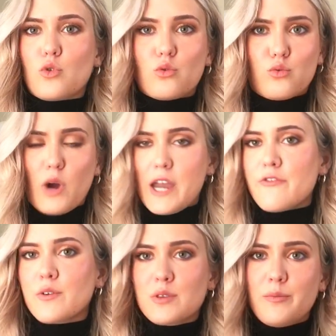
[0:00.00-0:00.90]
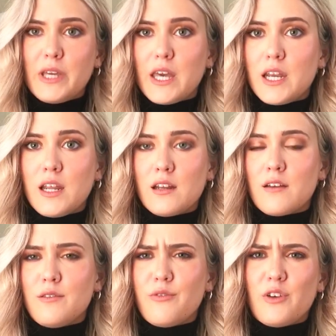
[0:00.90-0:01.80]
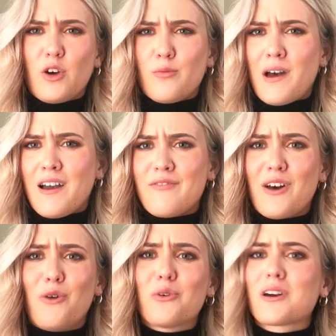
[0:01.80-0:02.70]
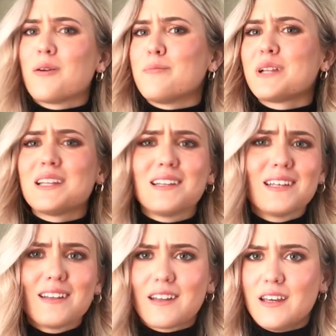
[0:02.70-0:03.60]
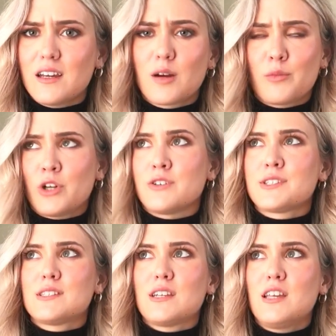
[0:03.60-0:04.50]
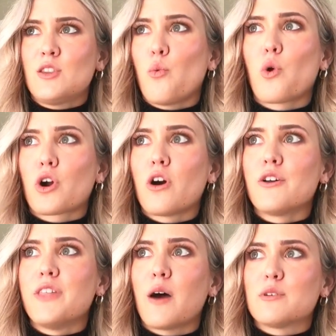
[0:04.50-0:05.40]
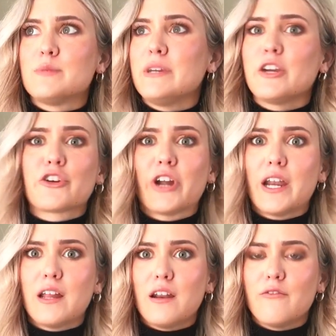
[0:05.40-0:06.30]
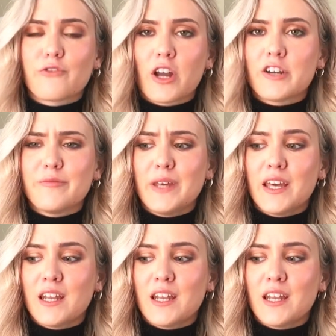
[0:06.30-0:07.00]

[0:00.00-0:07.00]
Right from the beginning of the film, I felt completely immersed in the world that was being created in front of me.